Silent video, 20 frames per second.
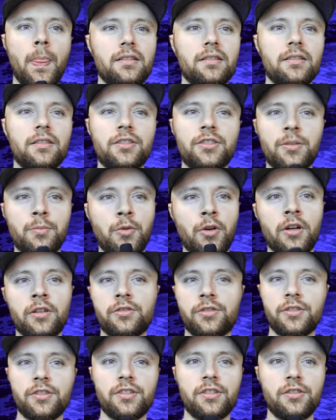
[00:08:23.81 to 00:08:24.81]
The
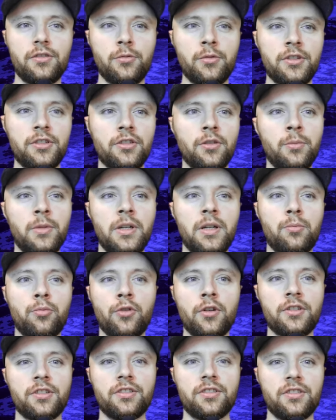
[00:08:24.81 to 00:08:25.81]
subconscious is doing so many
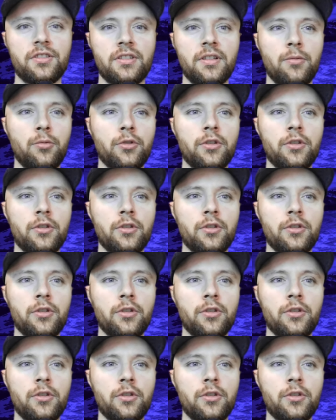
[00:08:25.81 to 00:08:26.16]
processes that